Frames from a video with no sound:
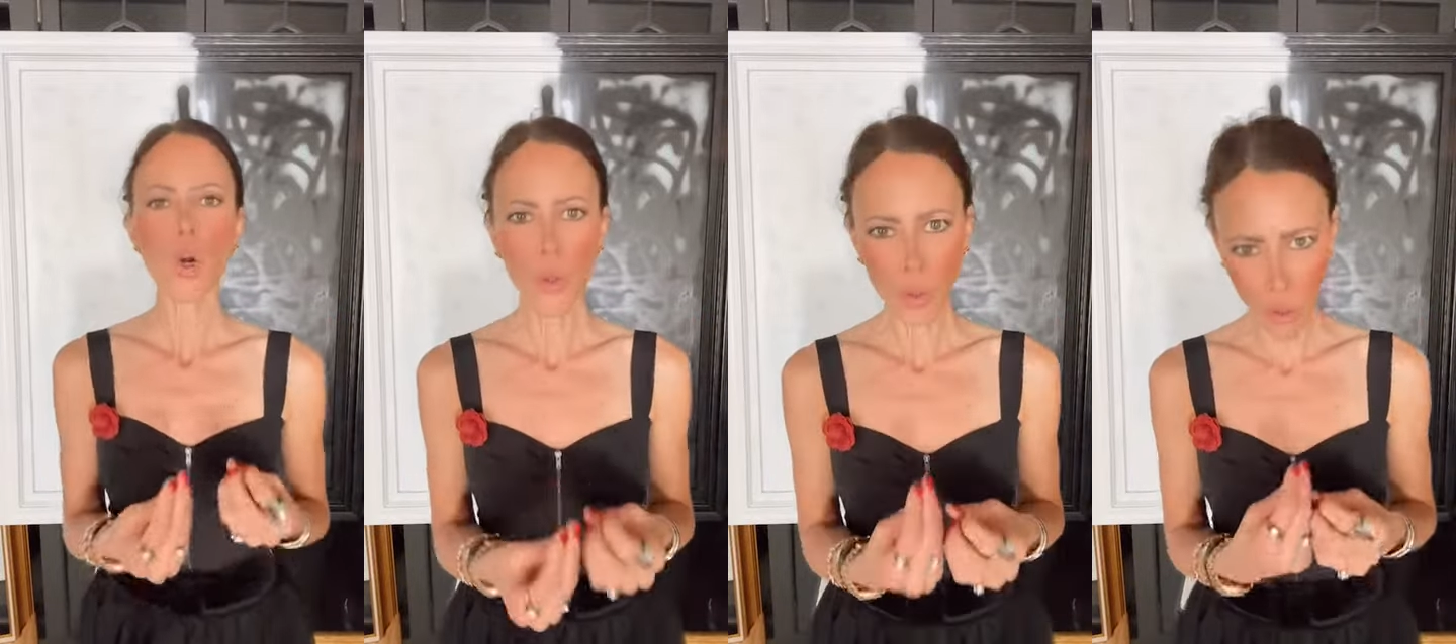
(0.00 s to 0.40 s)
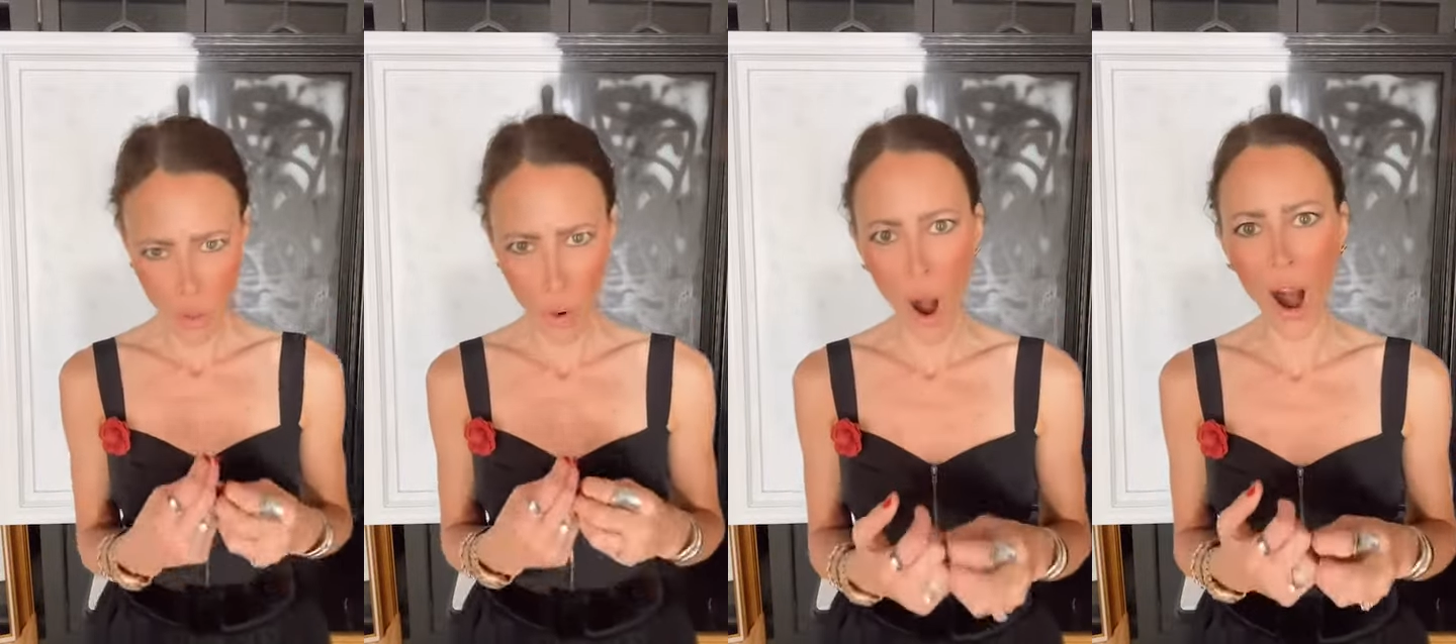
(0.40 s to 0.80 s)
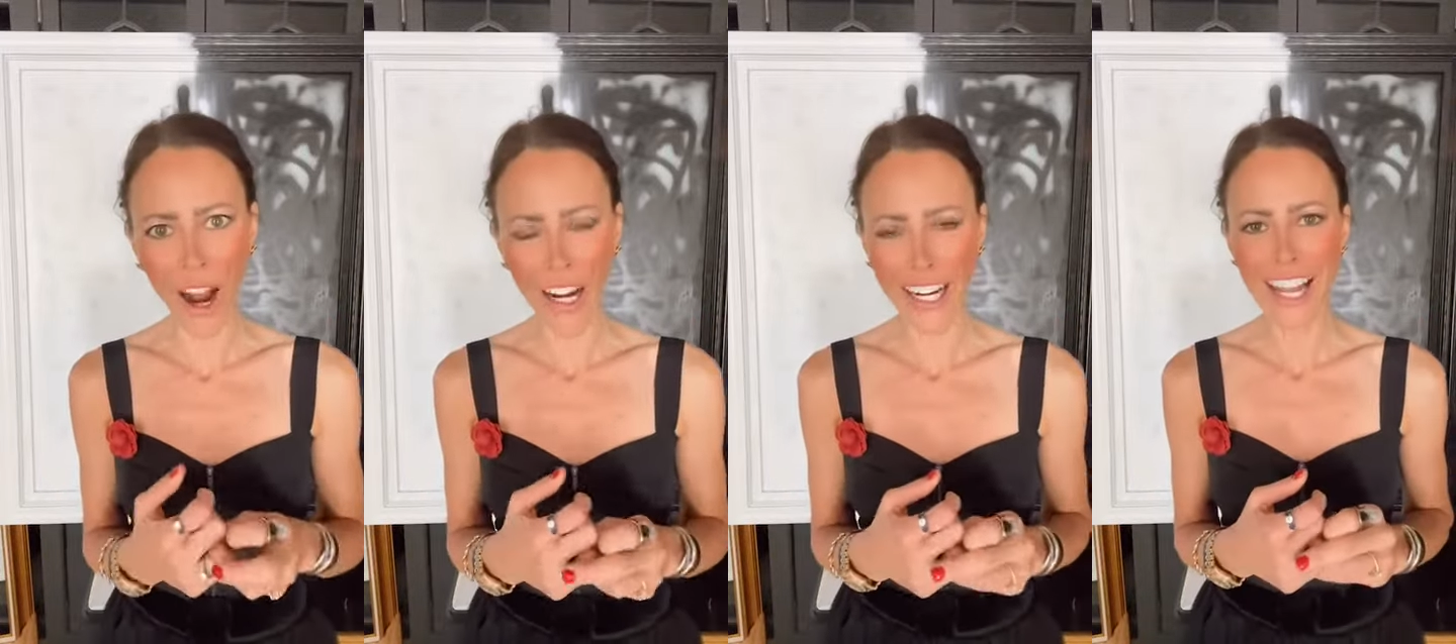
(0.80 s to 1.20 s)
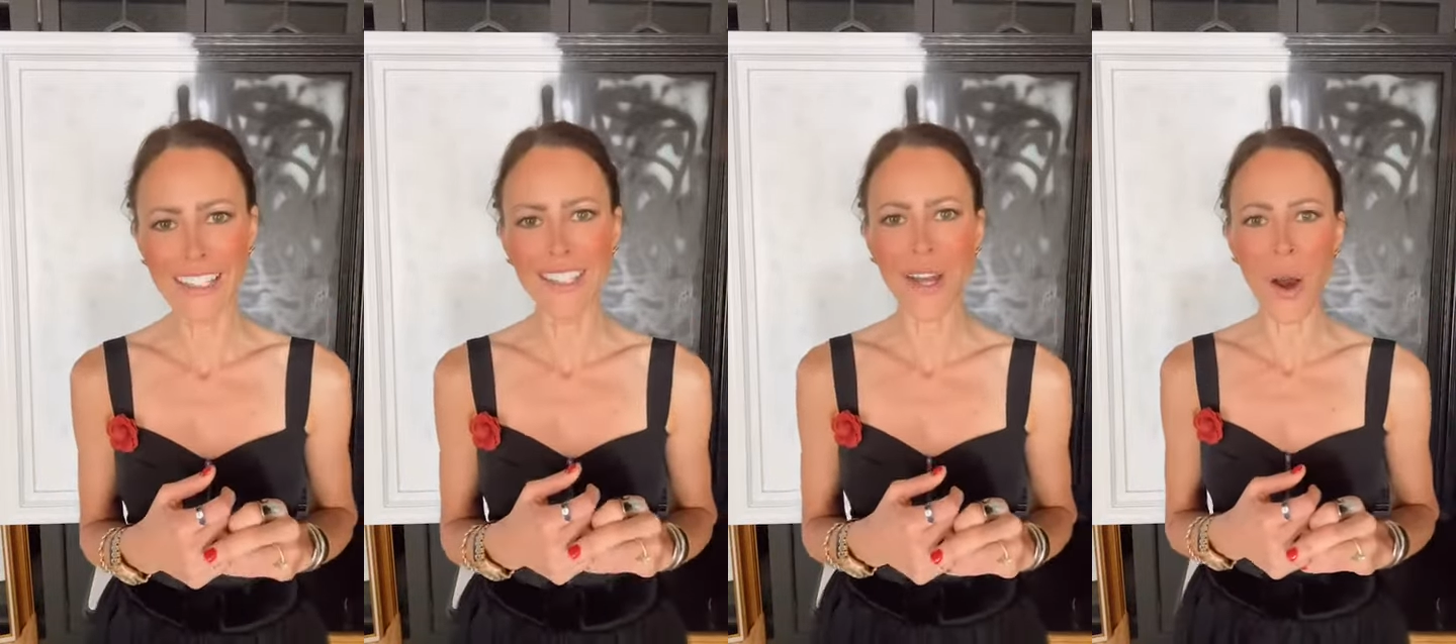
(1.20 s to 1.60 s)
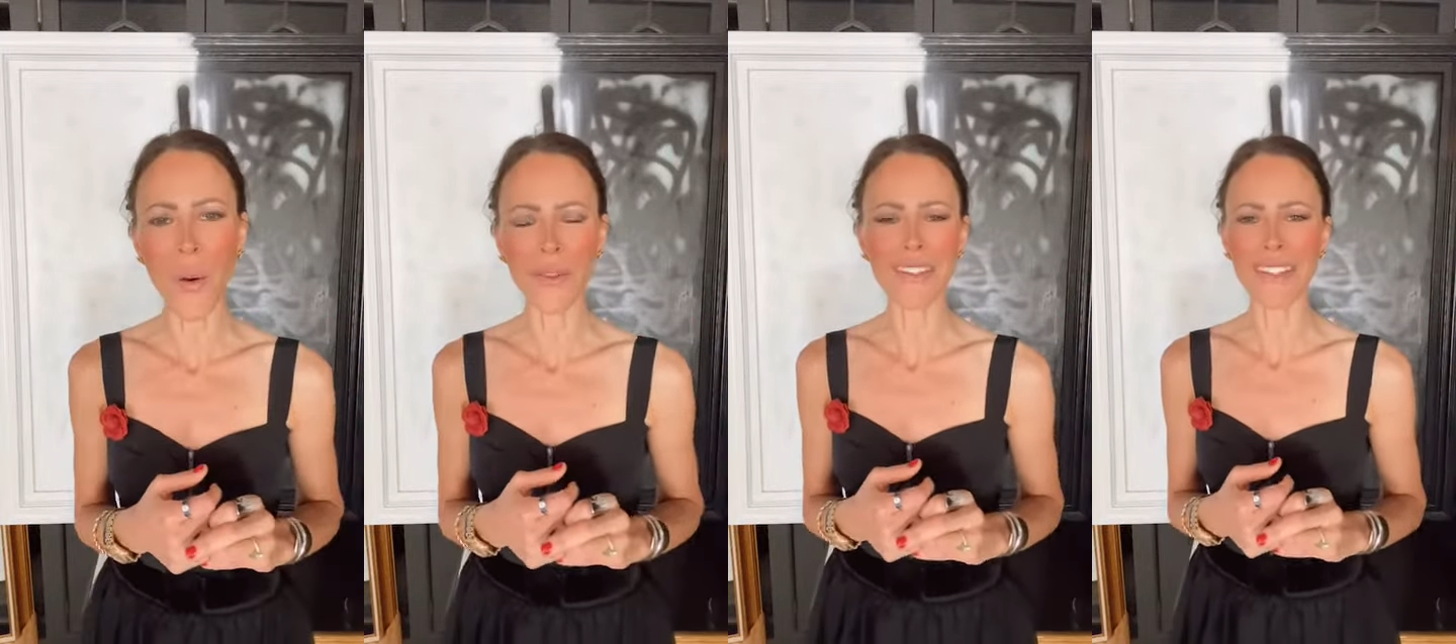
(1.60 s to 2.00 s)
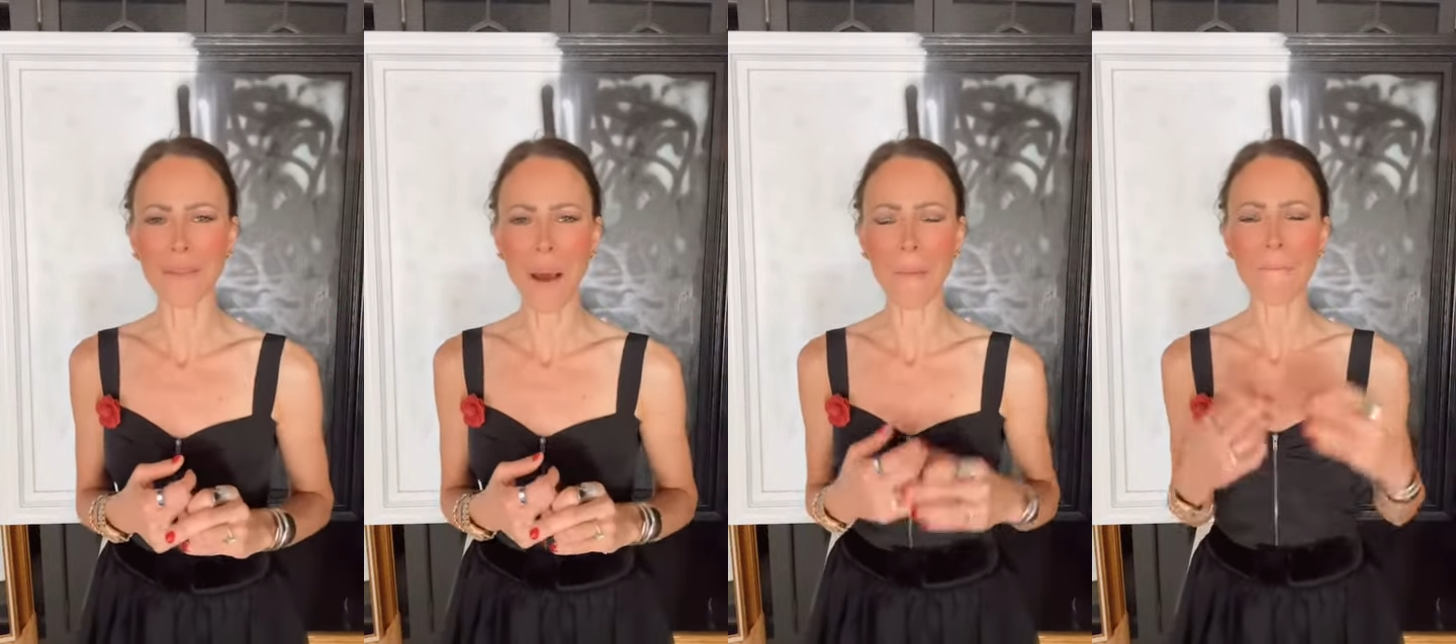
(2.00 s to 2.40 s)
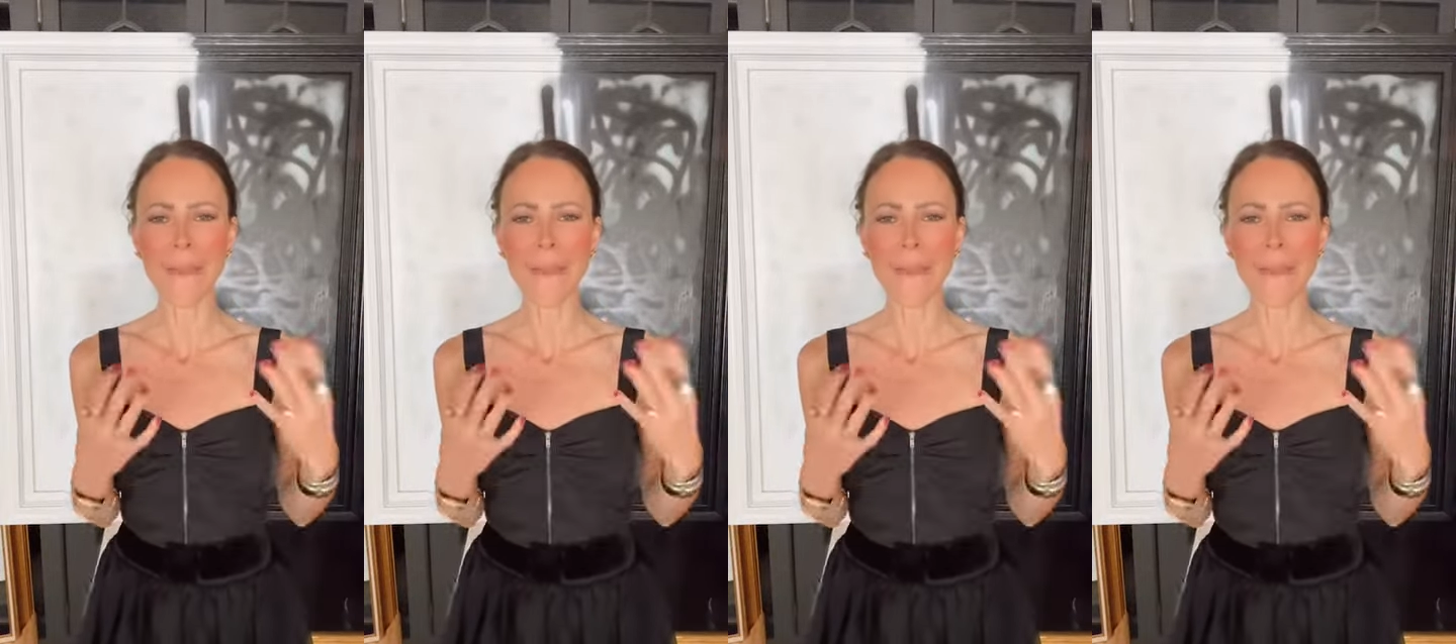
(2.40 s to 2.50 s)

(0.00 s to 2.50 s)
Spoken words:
who you are. And so this is about